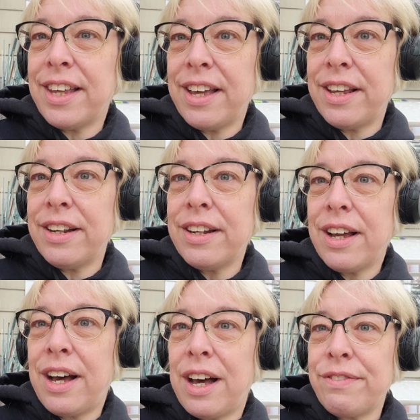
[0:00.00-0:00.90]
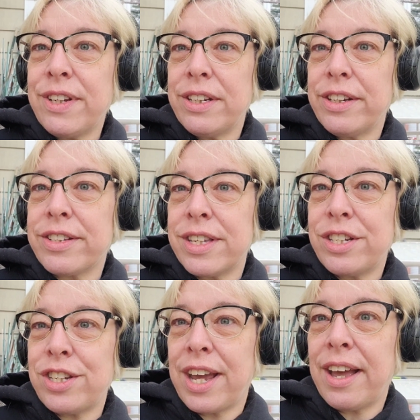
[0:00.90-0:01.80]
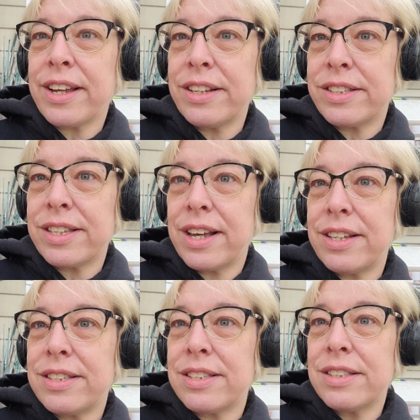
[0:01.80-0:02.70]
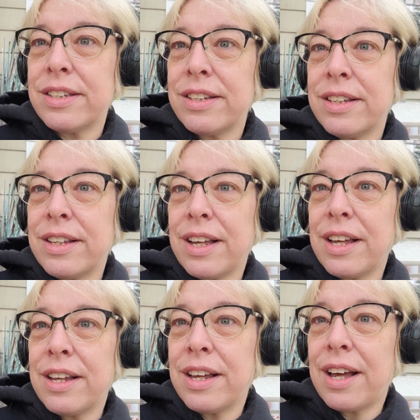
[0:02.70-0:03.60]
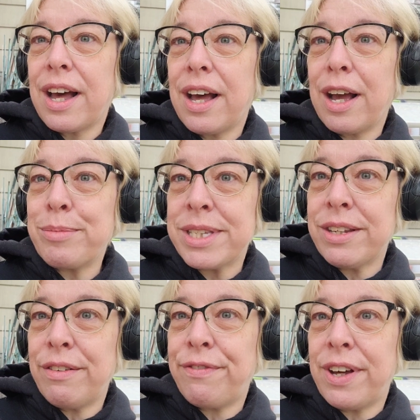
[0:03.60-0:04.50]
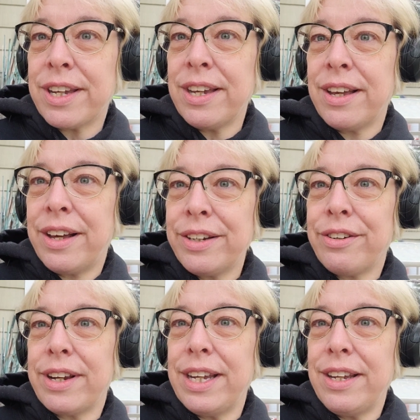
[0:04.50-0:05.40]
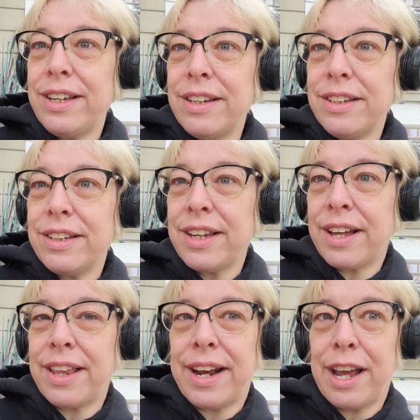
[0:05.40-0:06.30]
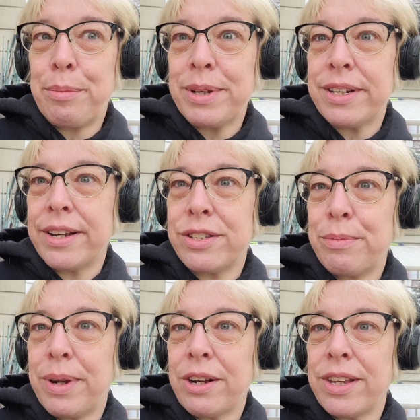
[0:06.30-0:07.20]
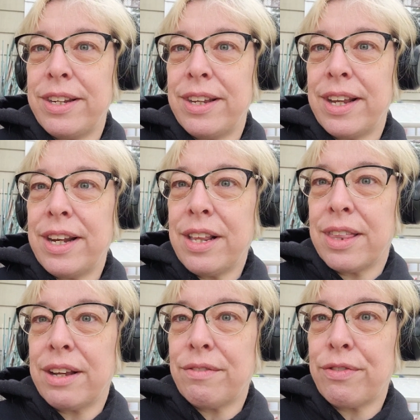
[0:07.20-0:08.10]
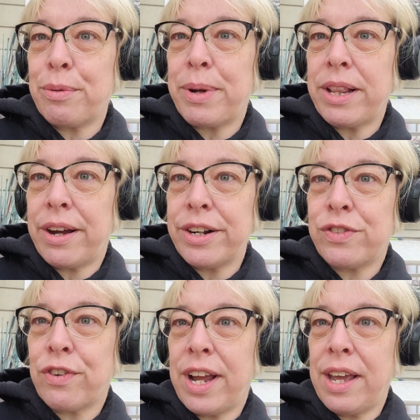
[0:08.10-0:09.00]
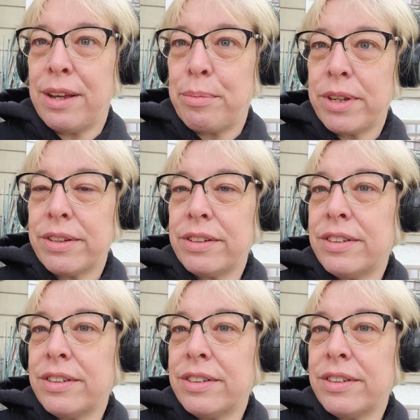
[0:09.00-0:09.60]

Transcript: And then Hofton looks at Shaq and says, I'm still fucking hungry. Yeah, that appetizer barely did anything for my large frame.